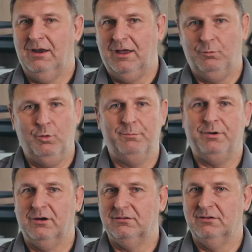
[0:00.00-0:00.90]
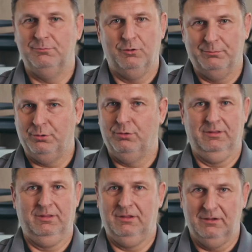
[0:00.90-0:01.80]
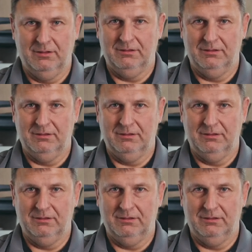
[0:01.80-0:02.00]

Not one person's more important than the